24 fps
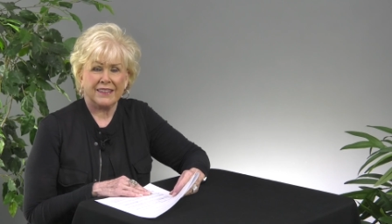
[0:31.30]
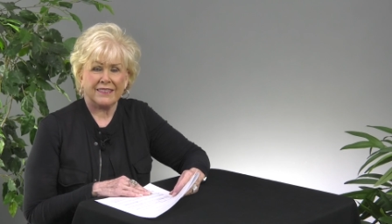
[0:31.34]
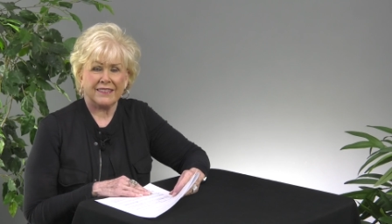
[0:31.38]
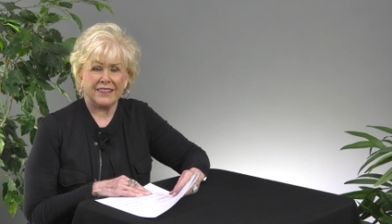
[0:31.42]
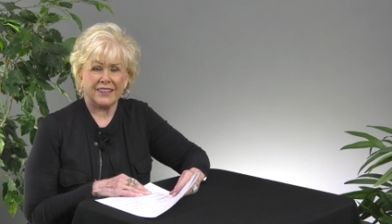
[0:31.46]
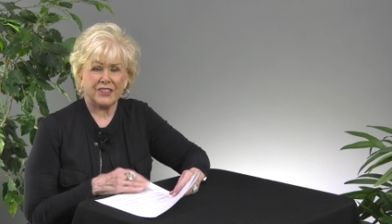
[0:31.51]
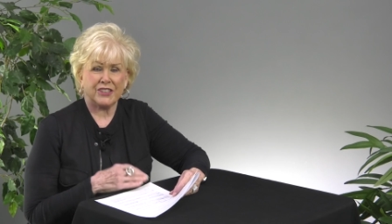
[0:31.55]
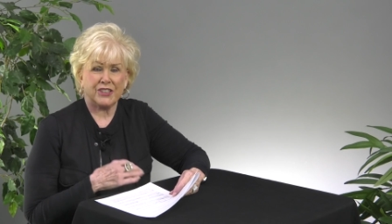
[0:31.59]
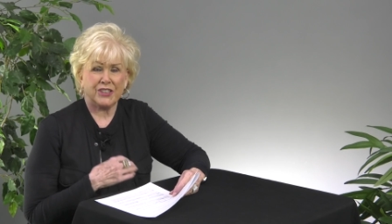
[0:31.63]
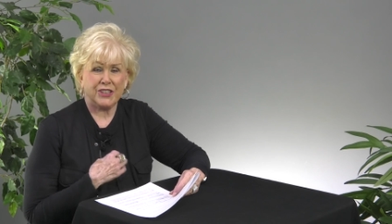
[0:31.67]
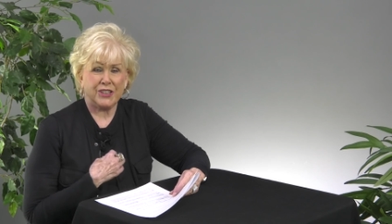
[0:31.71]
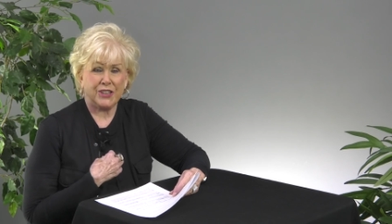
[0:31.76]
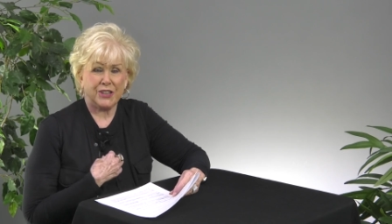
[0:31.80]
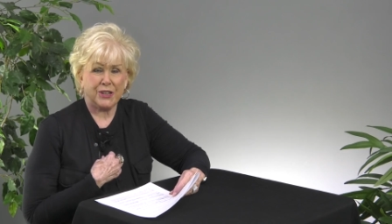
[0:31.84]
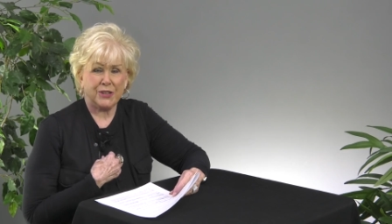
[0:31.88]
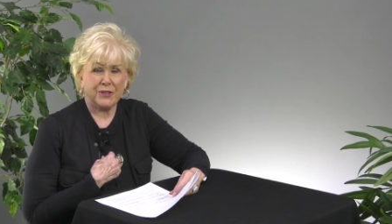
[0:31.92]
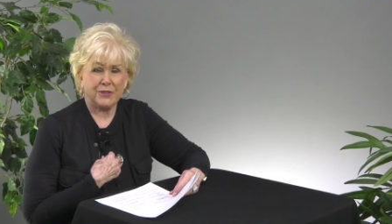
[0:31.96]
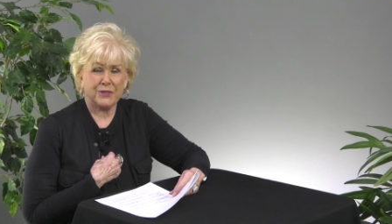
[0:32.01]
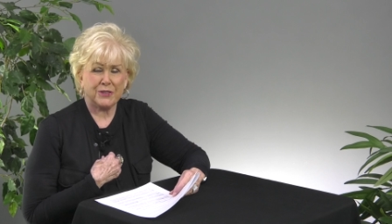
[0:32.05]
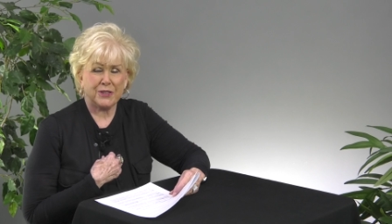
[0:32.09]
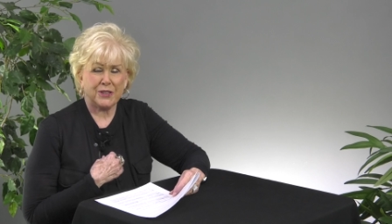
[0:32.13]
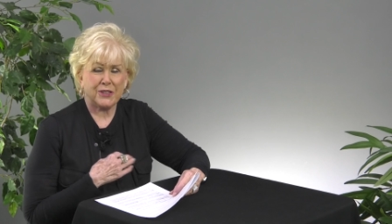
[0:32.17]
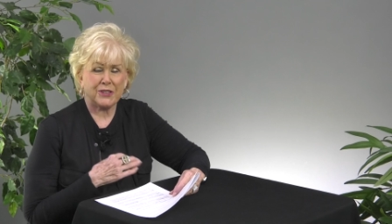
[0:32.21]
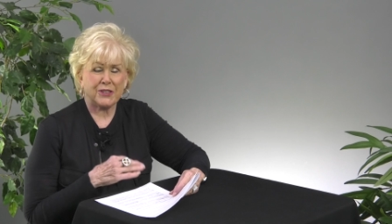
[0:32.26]
that she
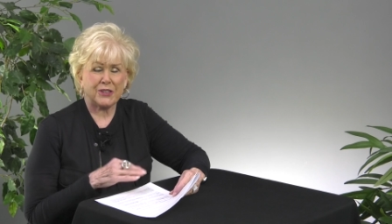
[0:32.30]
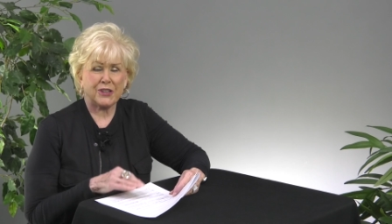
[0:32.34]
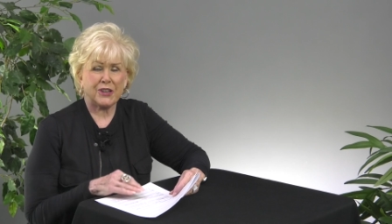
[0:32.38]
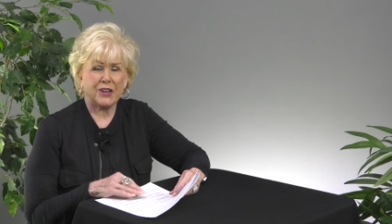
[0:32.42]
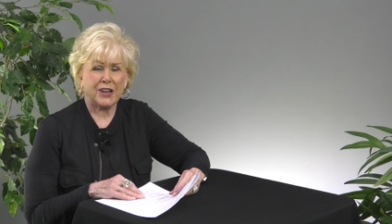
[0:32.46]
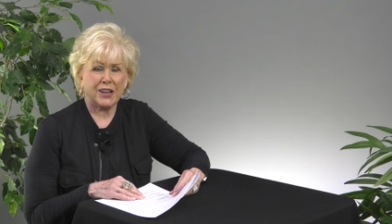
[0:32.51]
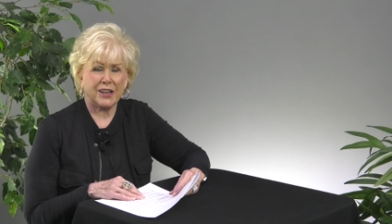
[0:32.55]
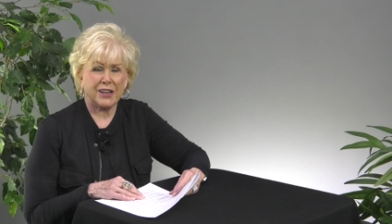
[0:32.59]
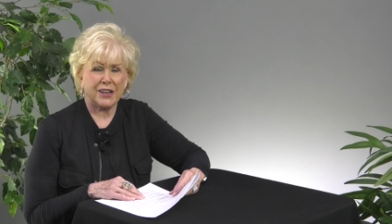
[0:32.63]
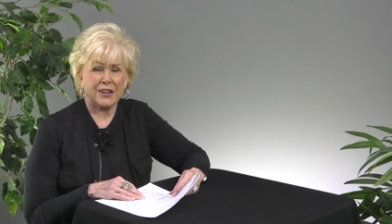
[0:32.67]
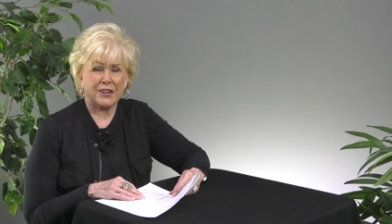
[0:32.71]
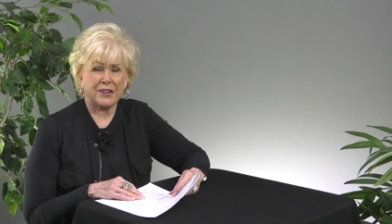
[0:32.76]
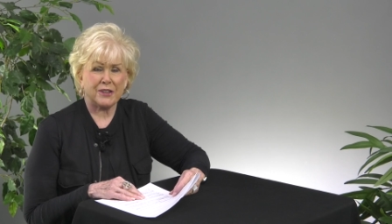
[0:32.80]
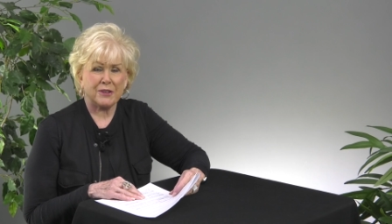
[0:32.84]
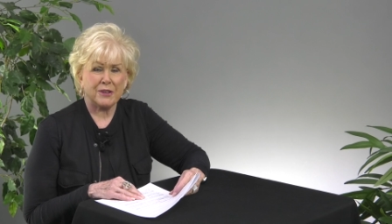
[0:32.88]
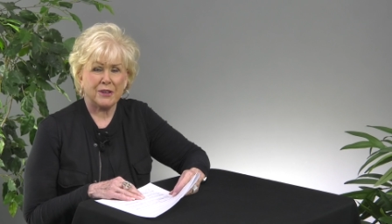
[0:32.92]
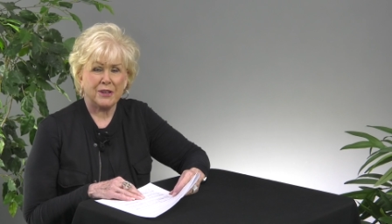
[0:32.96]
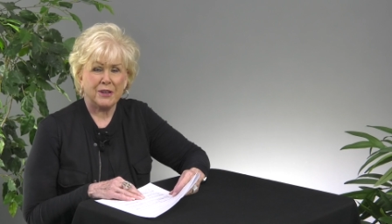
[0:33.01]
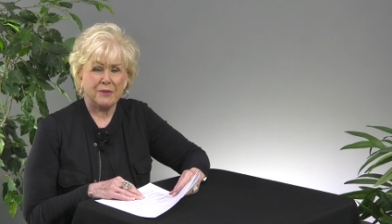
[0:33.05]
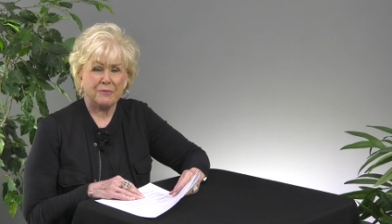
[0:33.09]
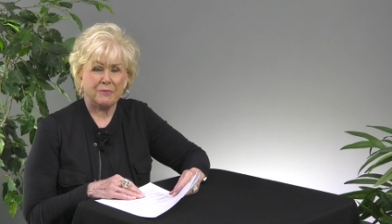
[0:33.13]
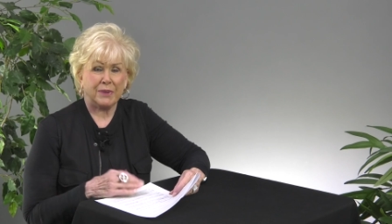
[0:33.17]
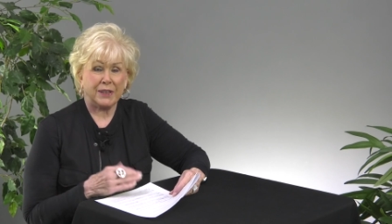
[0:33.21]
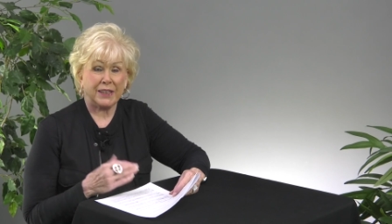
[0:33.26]
knows in her heart
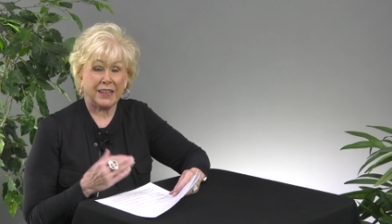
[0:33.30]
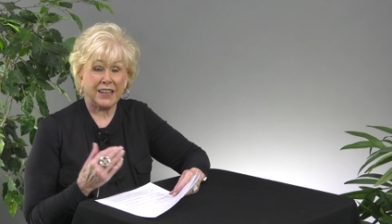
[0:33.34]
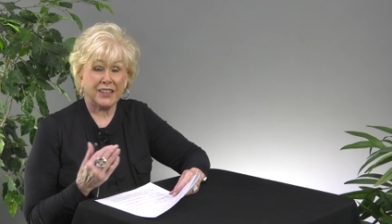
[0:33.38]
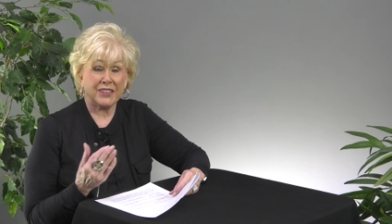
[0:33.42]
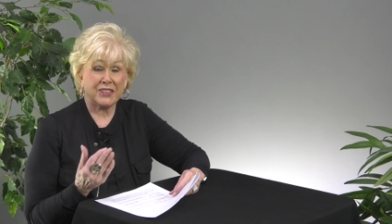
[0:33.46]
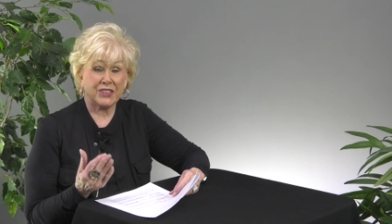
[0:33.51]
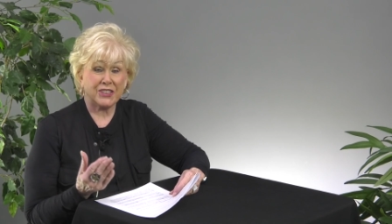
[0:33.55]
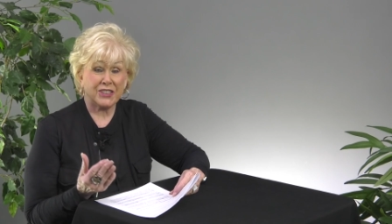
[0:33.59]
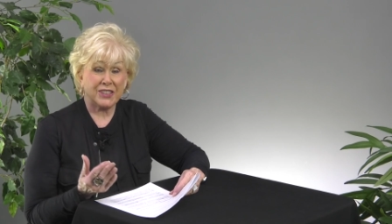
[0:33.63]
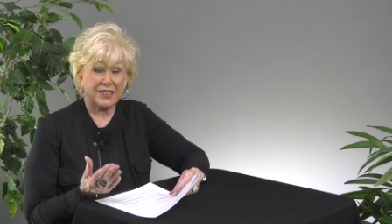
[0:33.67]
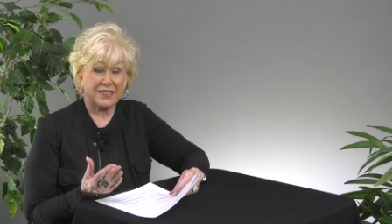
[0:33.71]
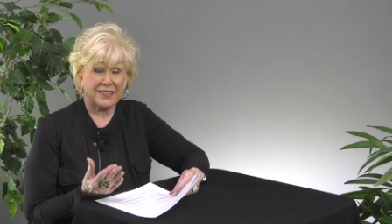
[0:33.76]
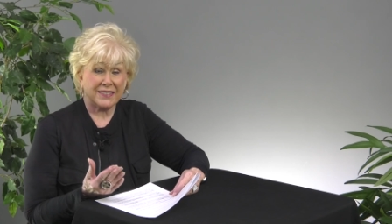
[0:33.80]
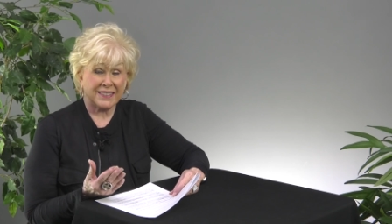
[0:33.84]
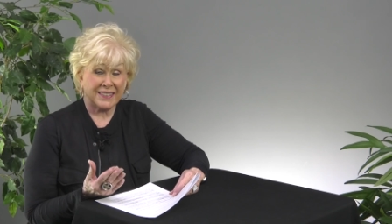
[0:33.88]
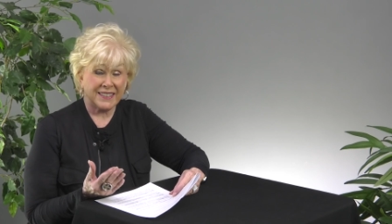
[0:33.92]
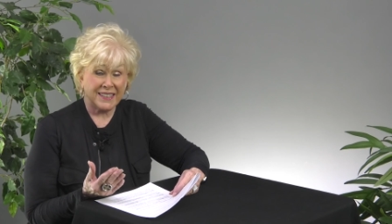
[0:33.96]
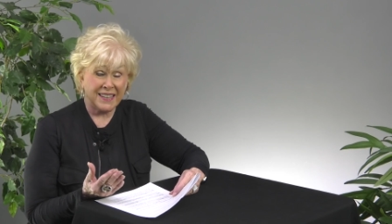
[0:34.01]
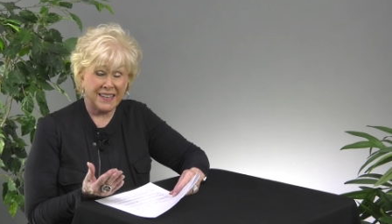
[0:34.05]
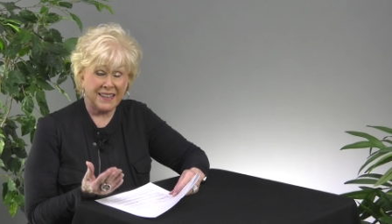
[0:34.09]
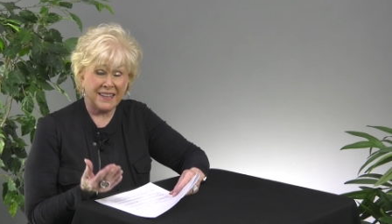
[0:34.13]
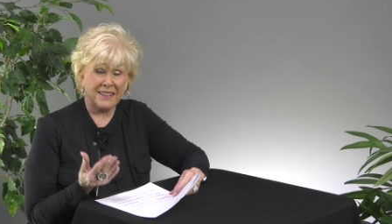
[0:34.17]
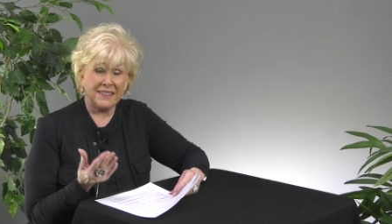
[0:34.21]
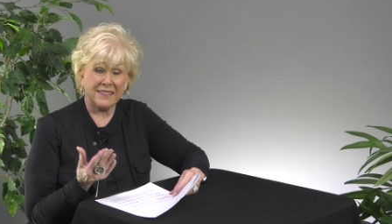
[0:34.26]
but as she
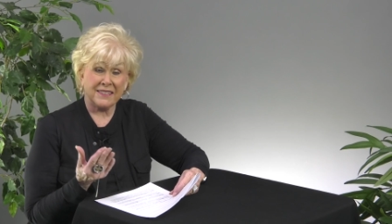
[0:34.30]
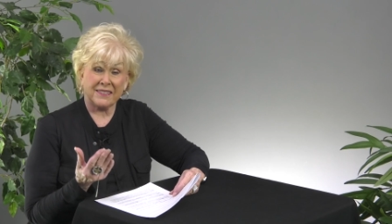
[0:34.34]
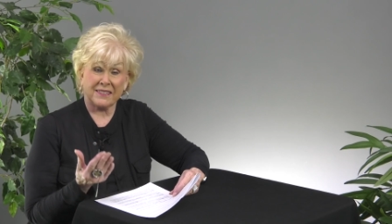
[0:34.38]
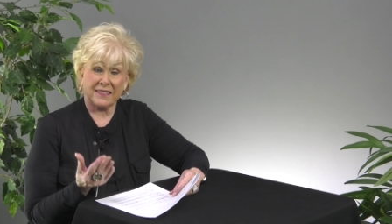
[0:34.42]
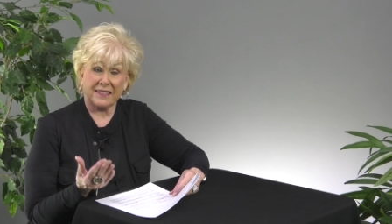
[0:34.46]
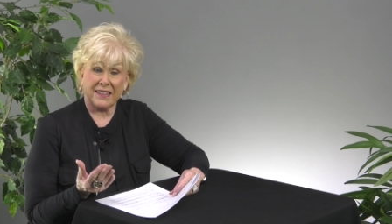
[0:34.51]
sees